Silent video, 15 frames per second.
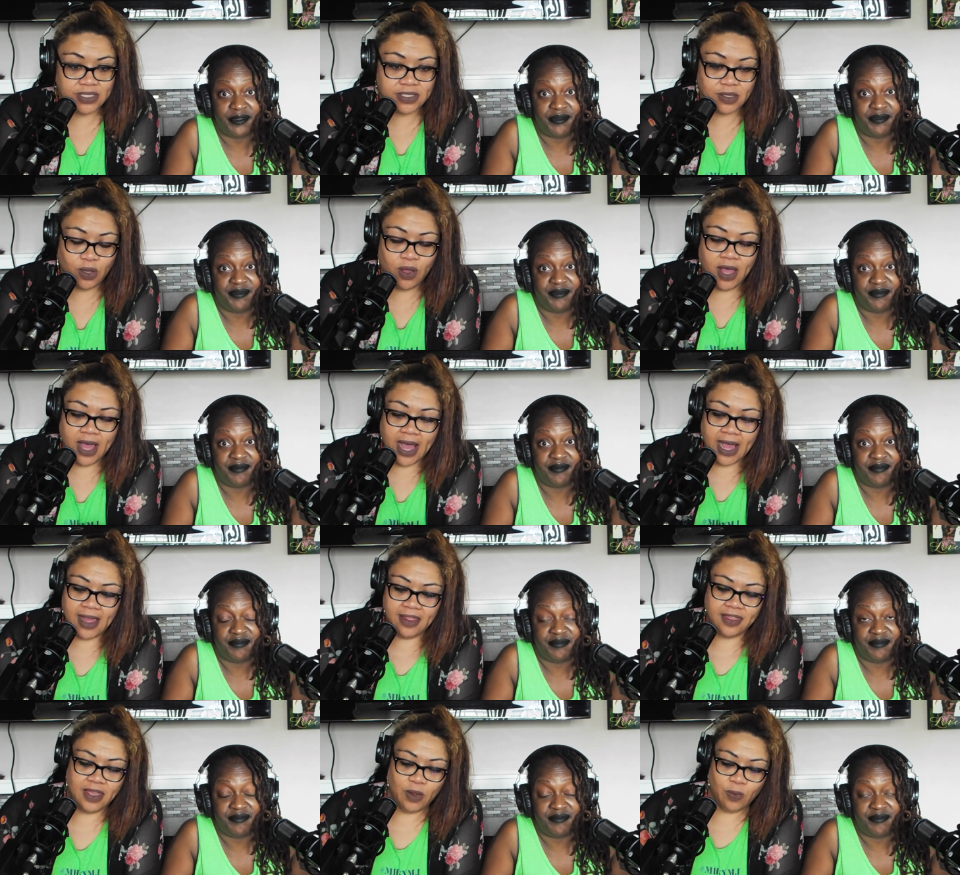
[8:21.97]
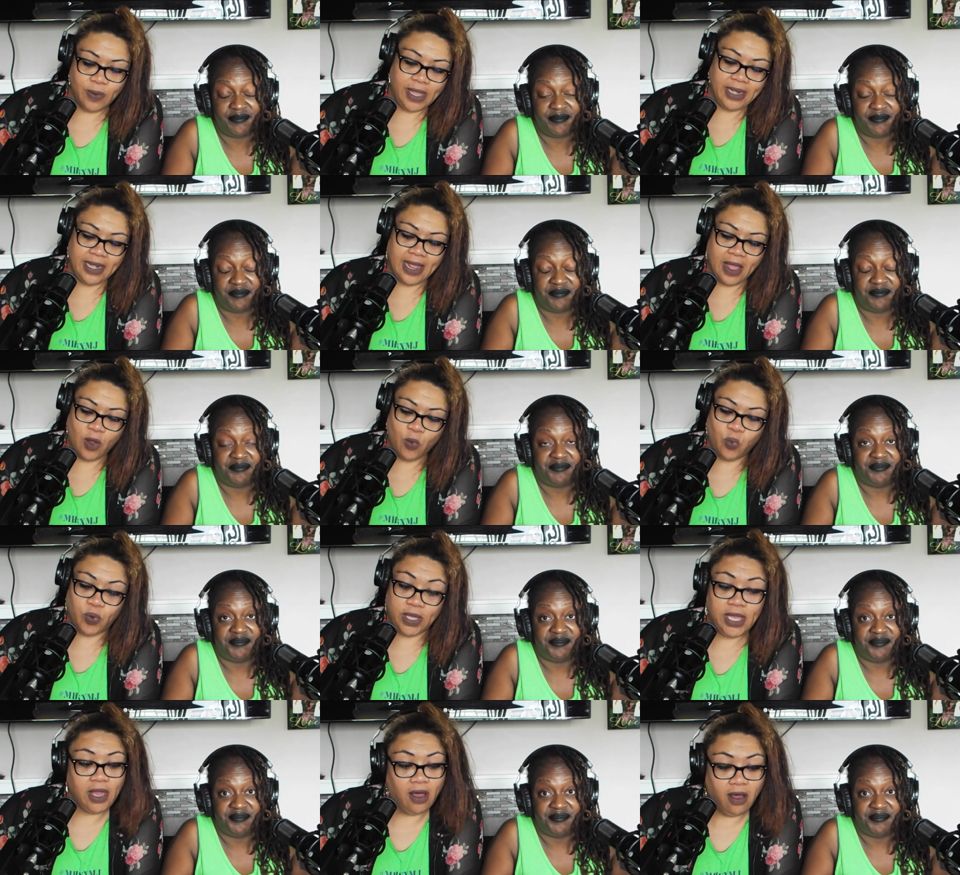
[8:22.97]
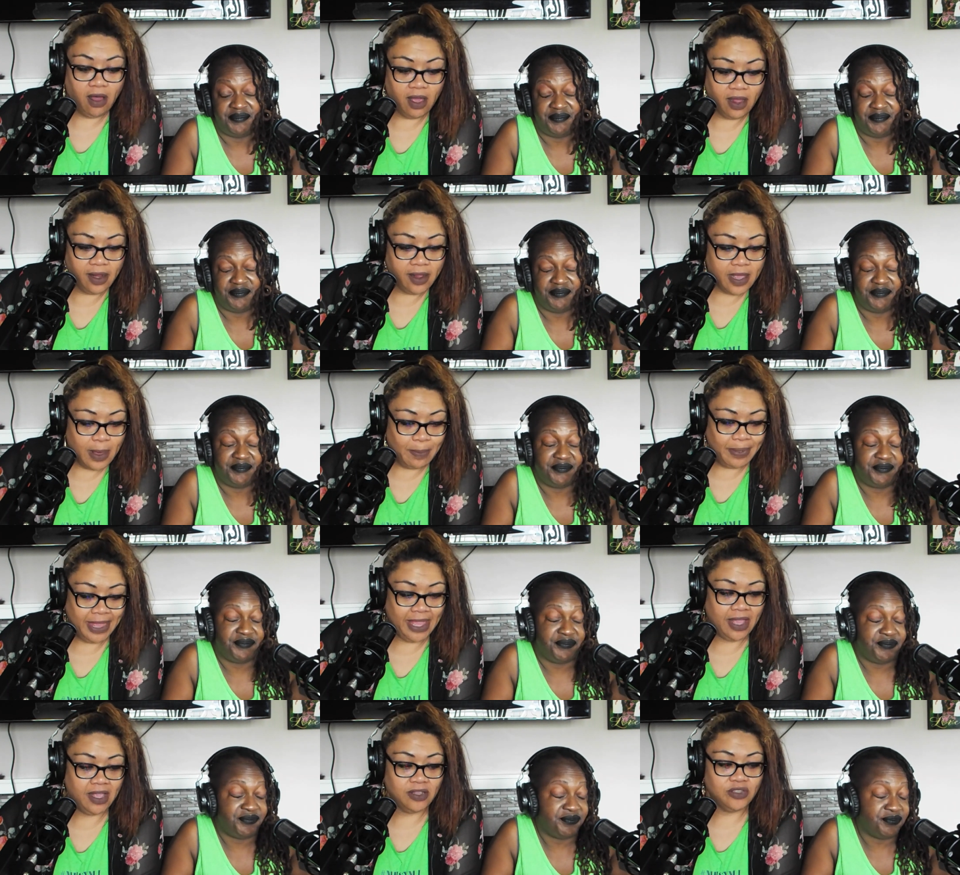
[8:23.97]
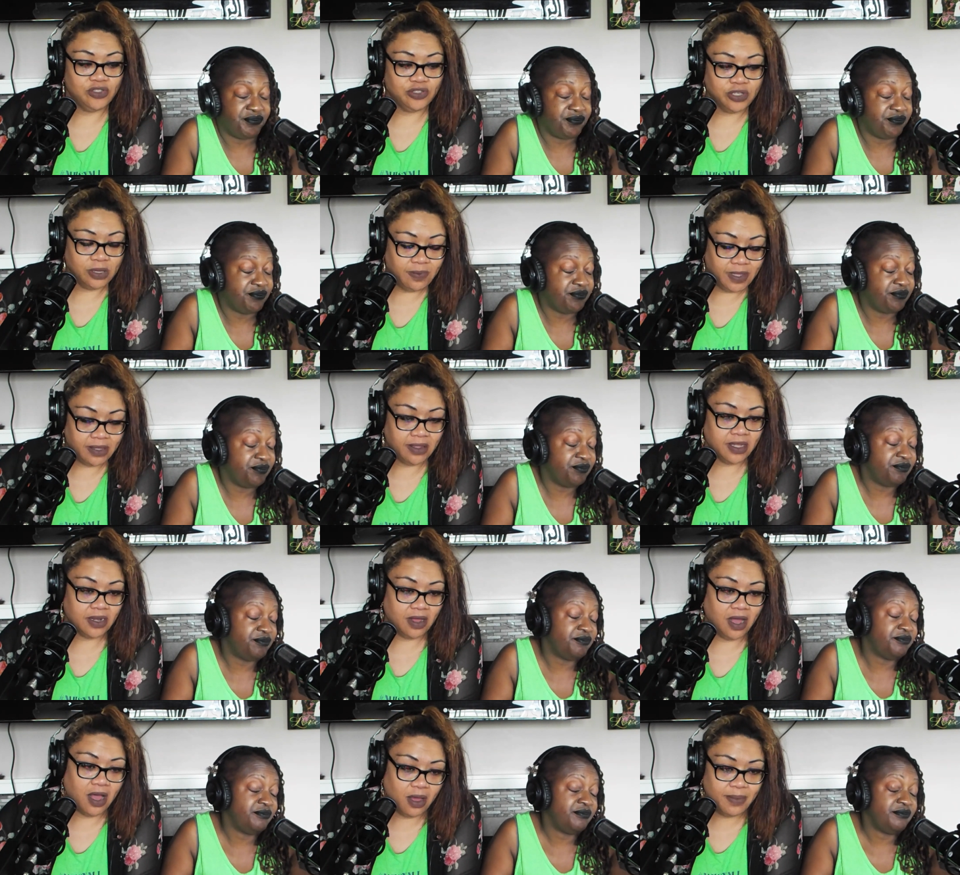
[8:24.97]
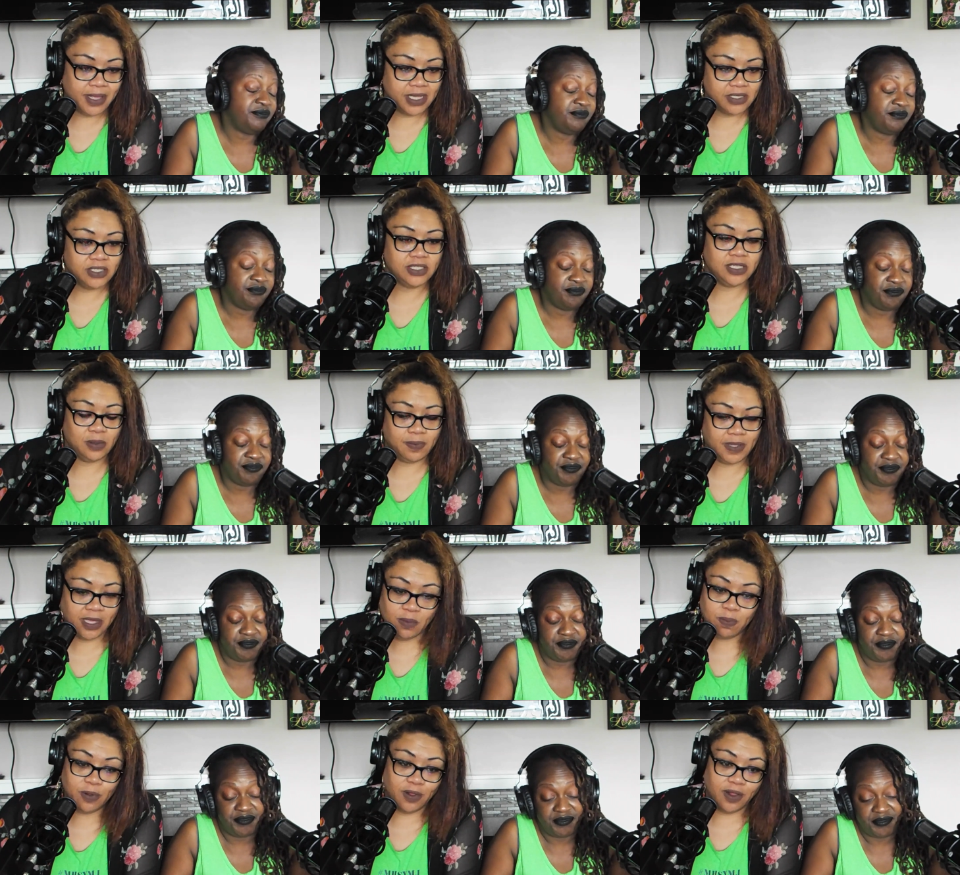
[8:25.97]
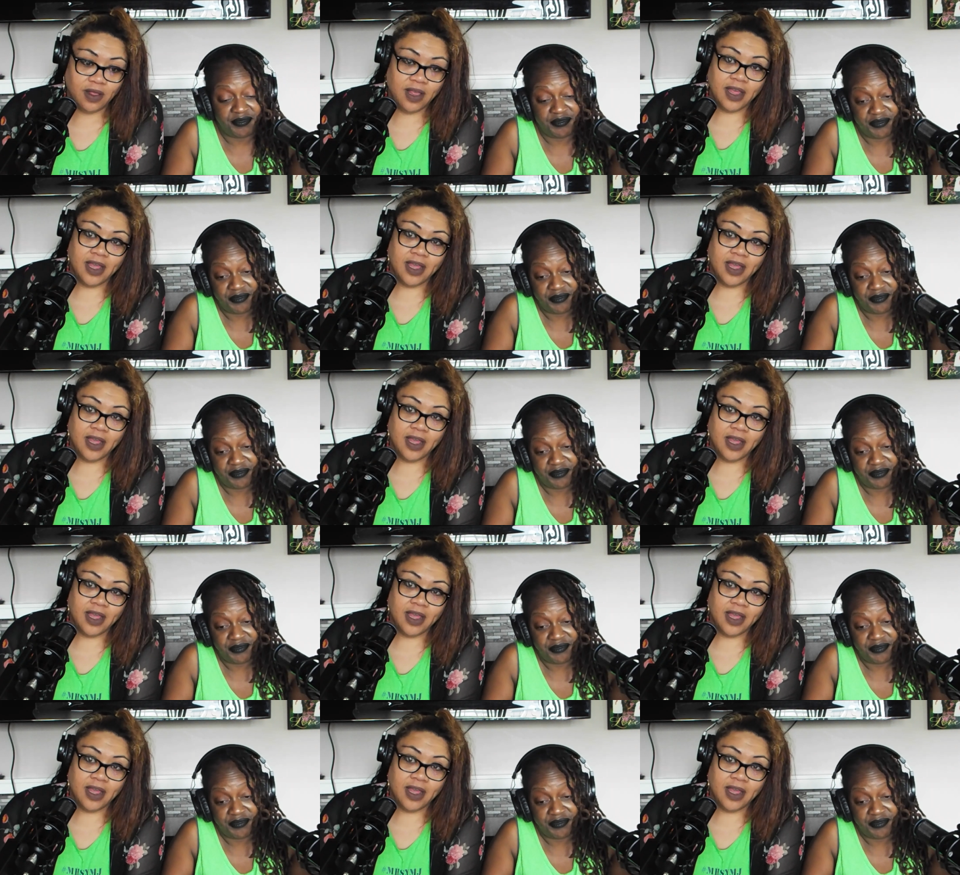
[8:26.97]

Speaker 1: And so I think right now we are paying tribute and homage to people